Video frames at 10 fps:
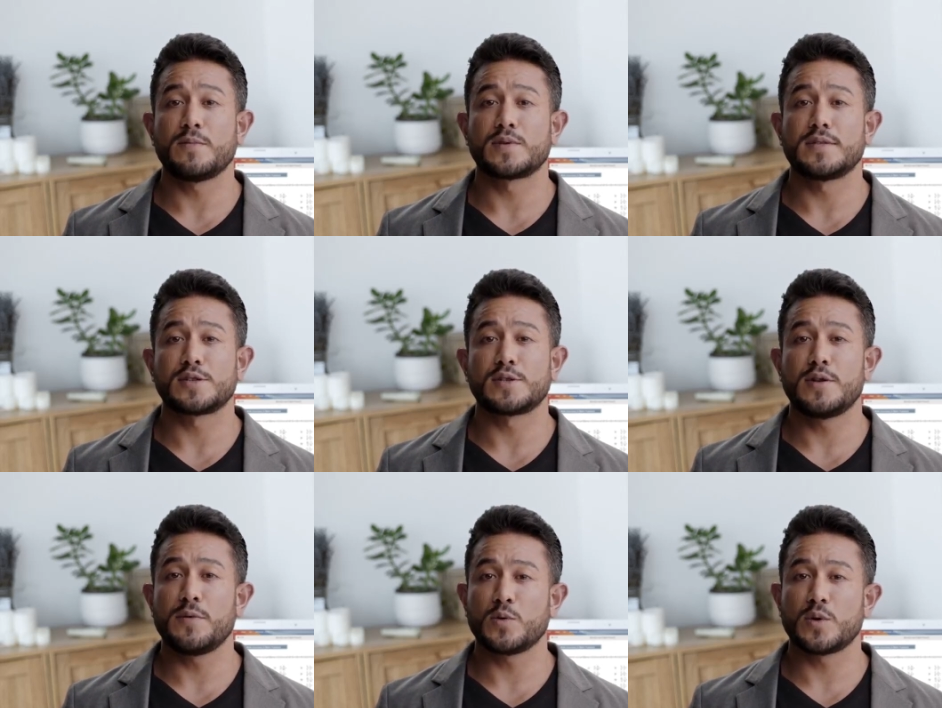Position
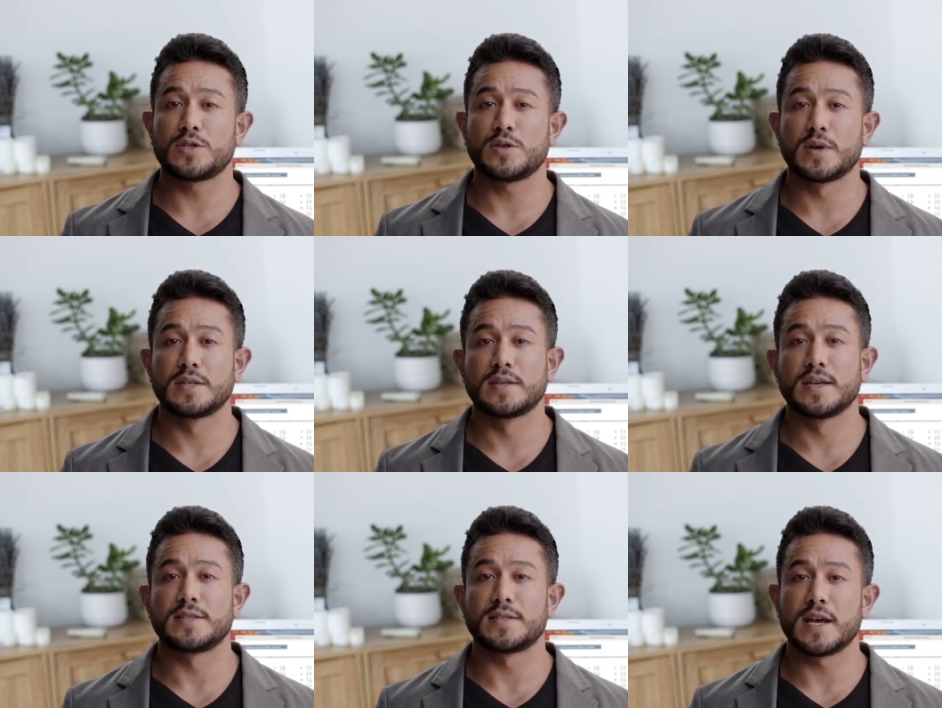the board correctly
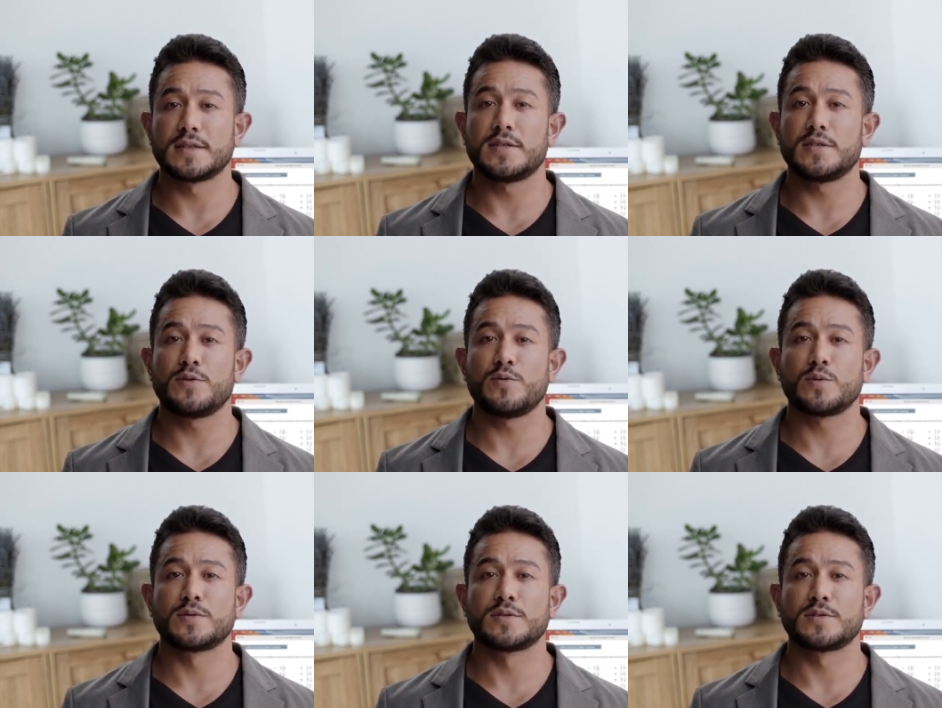and tighten the
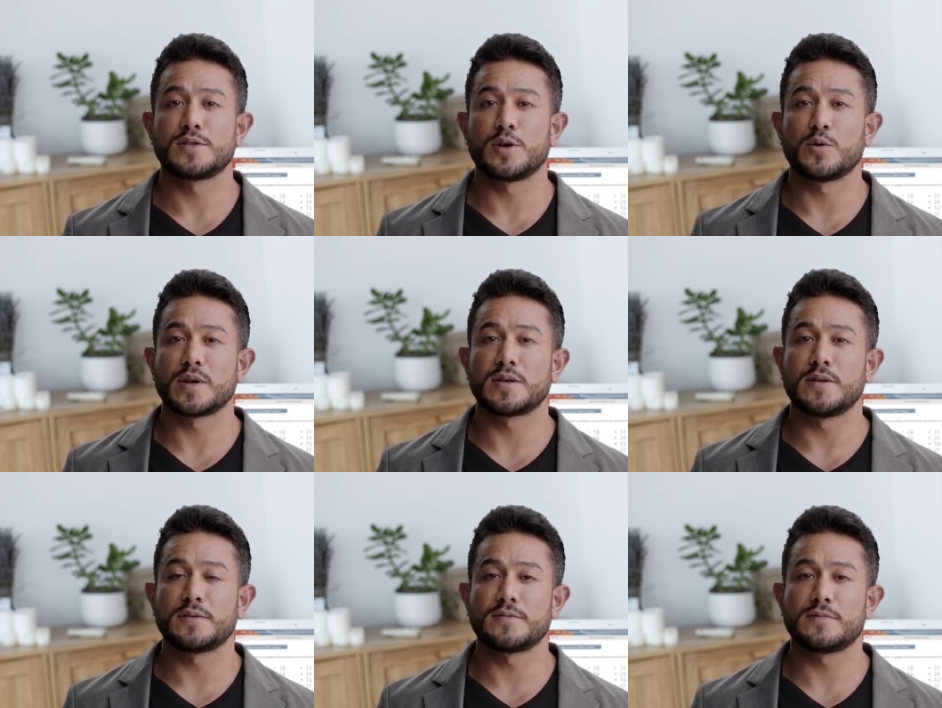screws to secure it.
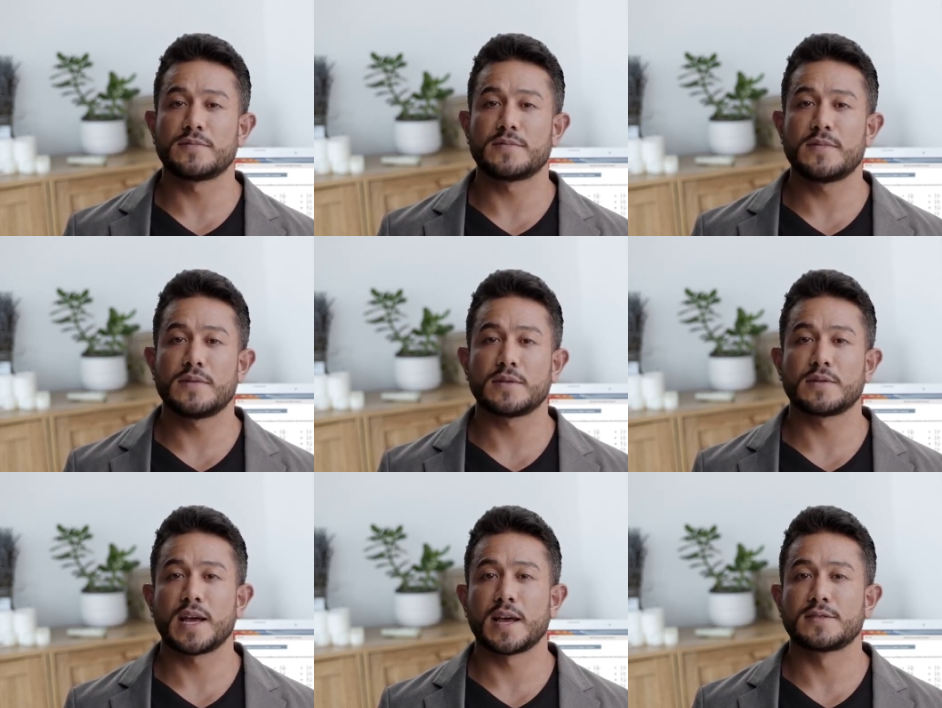
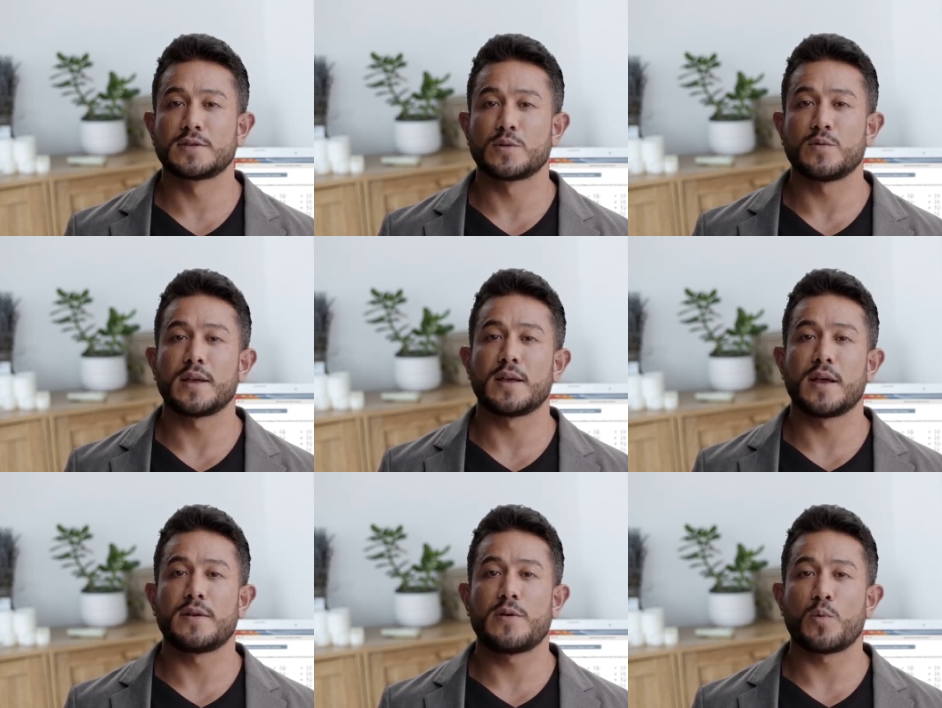Next,
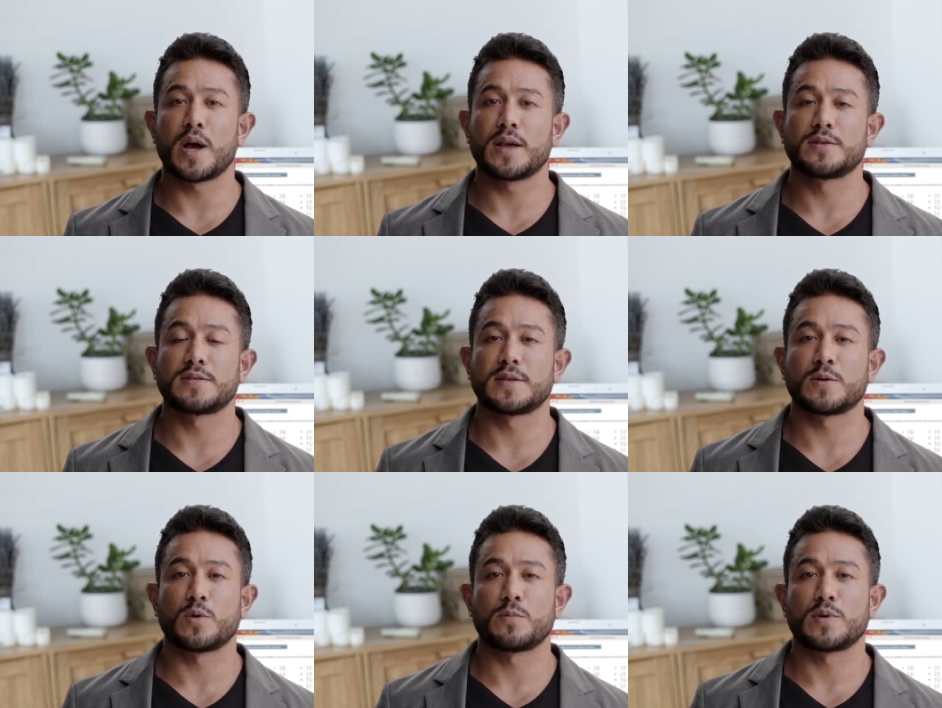reconnect the wires
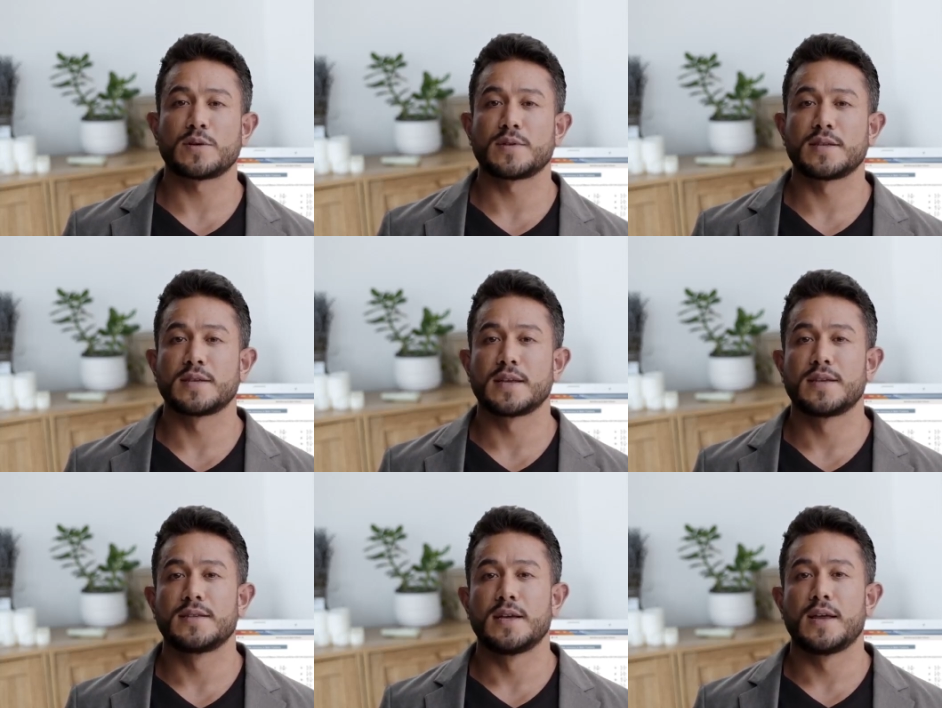that were previously
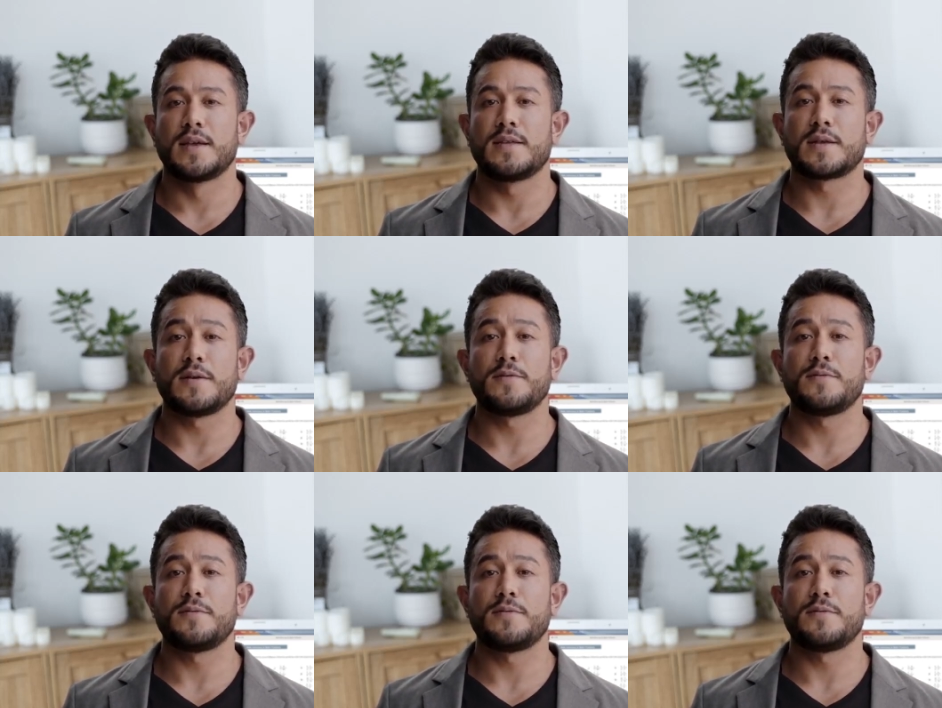disconnected.